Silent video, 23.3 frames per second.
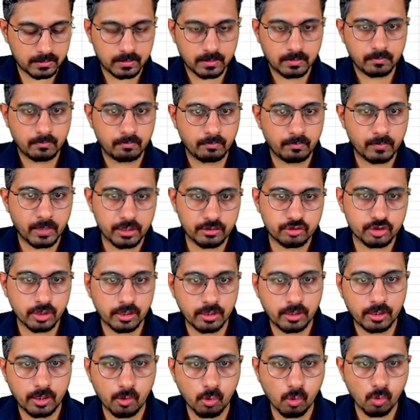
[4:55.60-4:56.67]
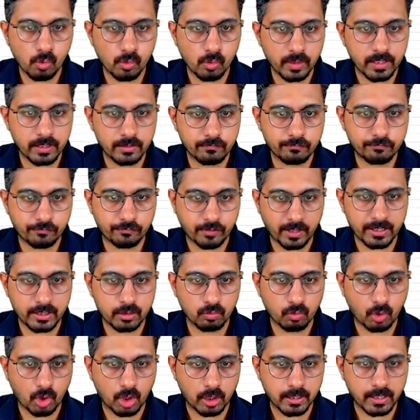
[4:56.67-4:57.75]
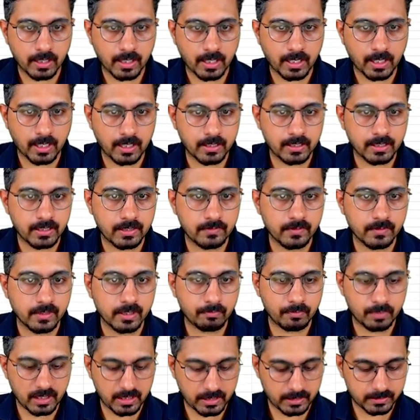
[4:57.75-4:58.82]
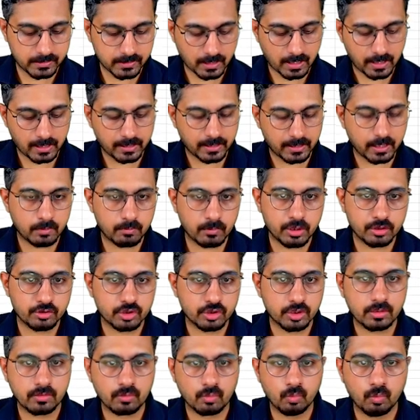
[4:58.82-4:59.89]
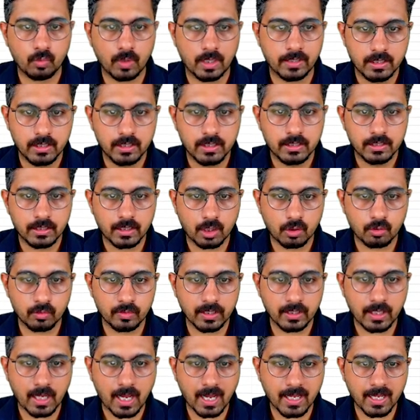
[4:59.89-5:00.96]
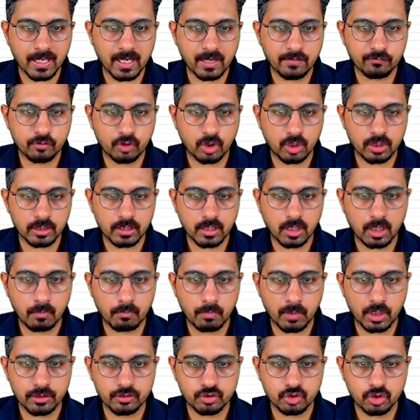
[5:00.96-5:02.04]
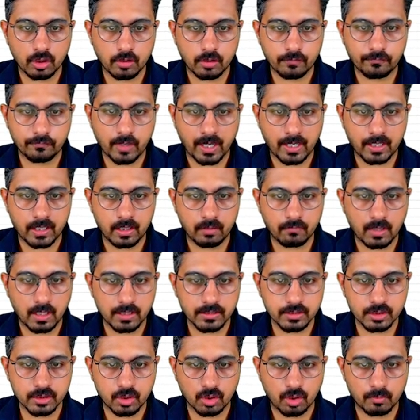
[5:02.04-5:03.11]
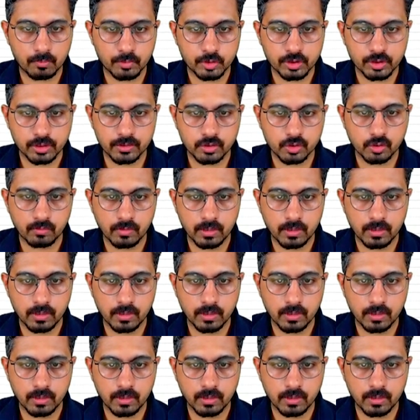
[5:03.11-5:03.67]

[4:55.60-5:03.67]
mention true in find what, and in replace I can mention one. Now I have got a bunch of advanced options over